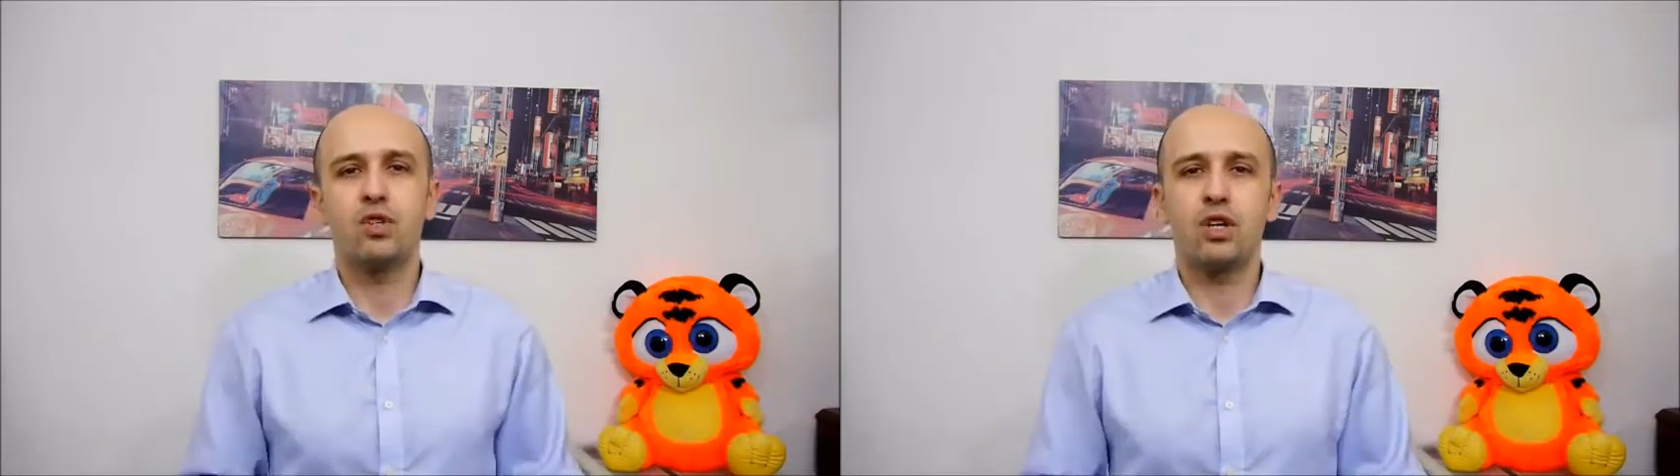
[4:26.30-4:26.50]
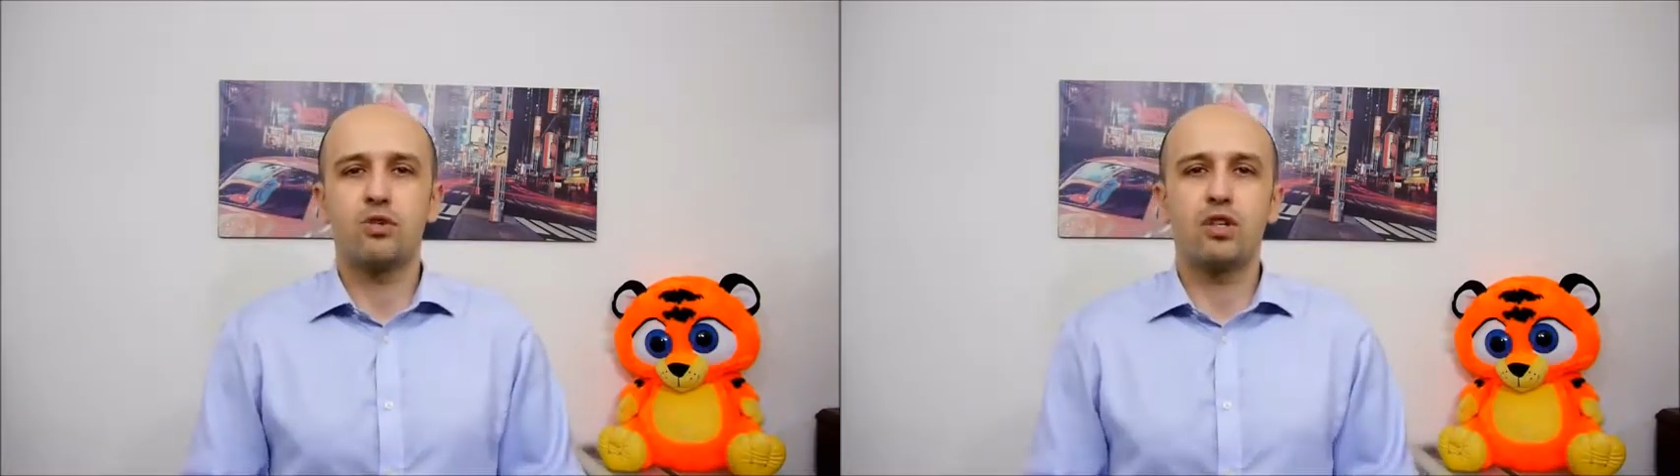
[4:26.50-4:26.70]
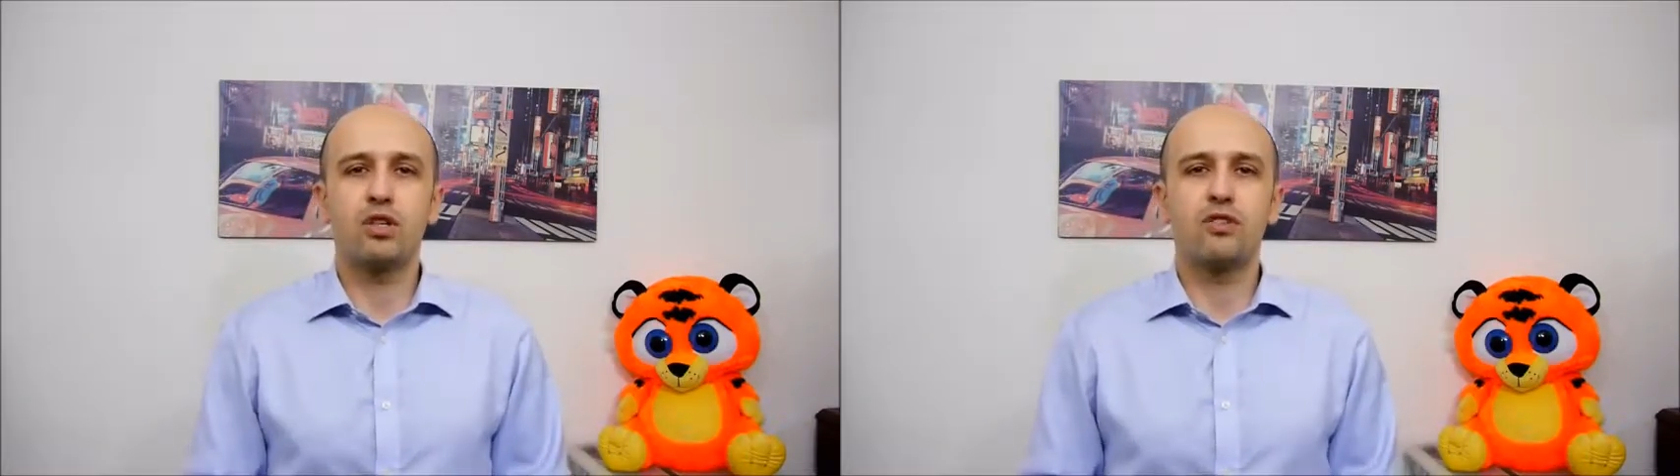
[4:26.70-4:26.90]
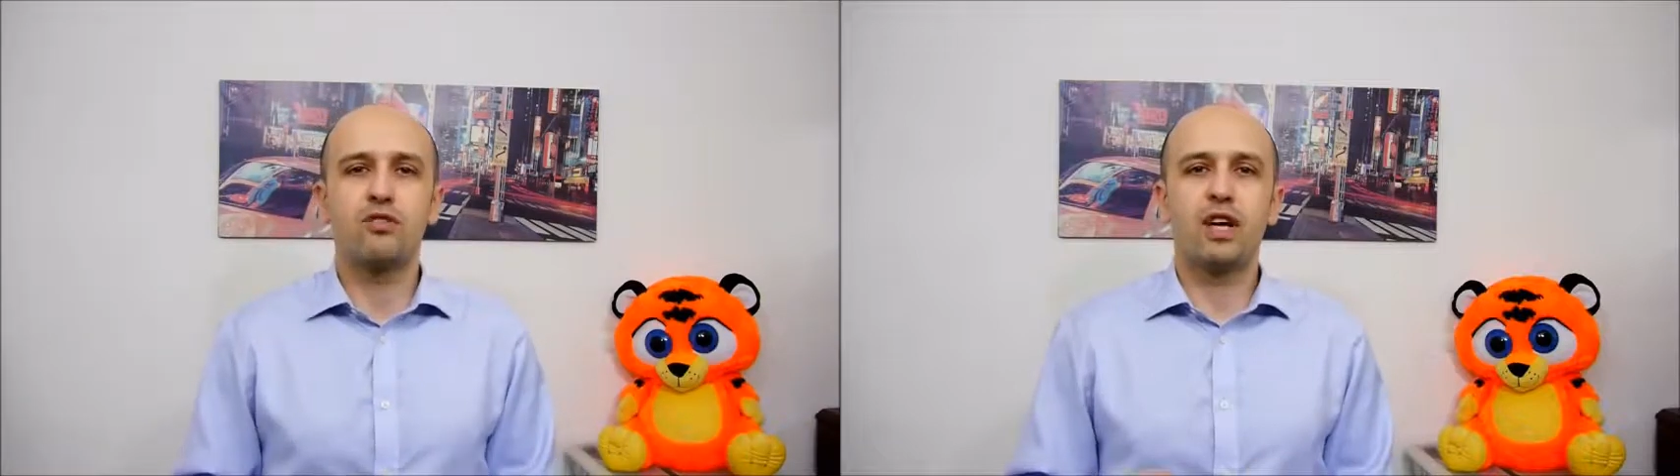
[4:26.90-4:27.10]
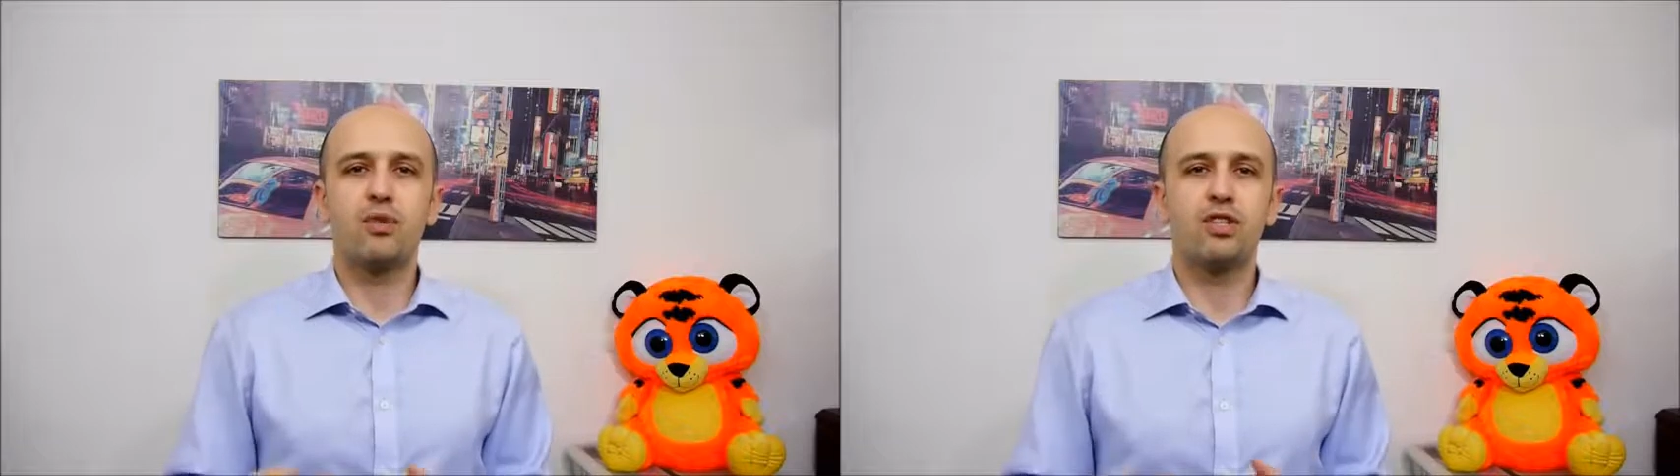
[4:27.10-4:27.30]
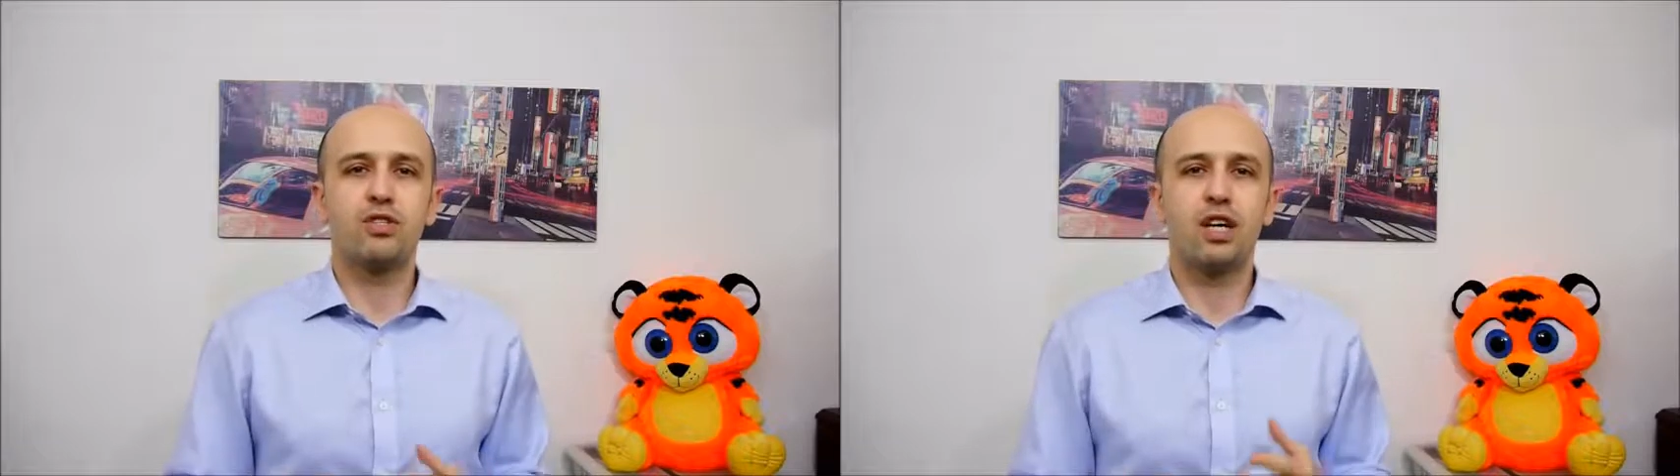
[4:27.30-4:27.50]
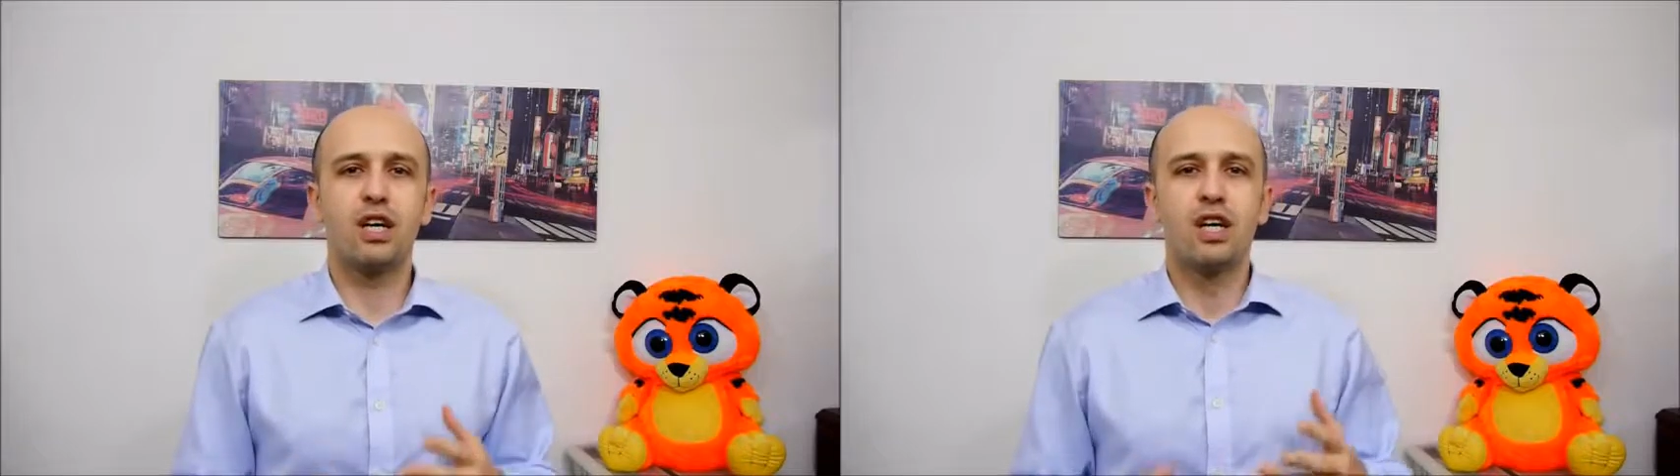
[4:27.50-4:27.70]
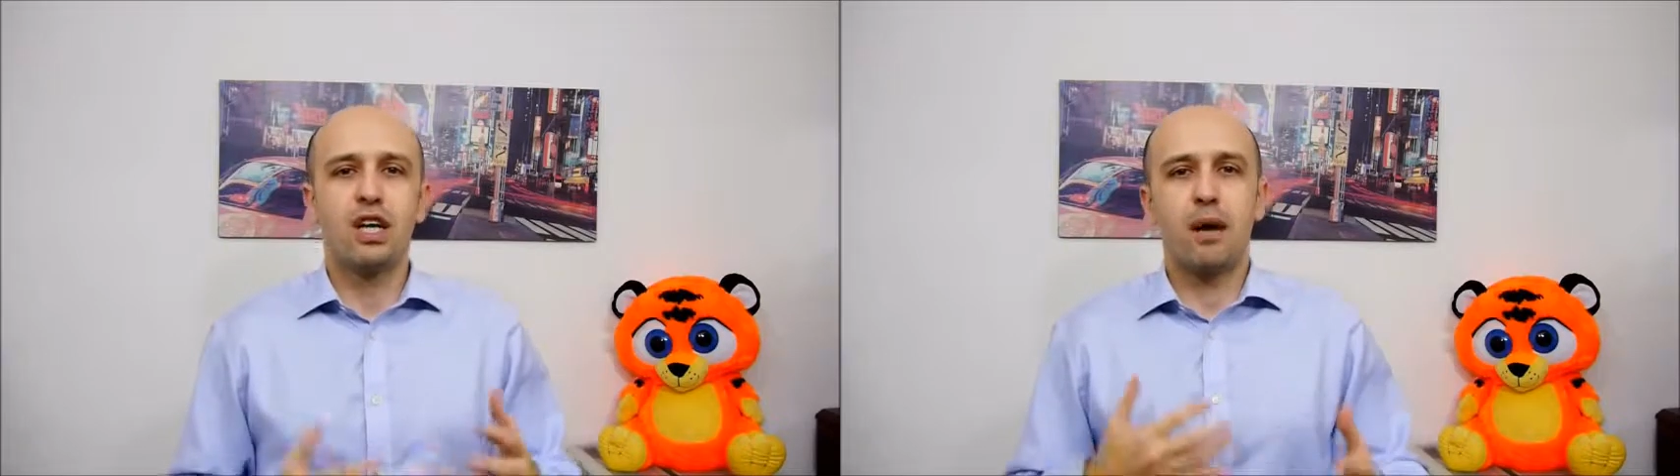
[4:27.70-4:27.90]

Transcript: So if there is a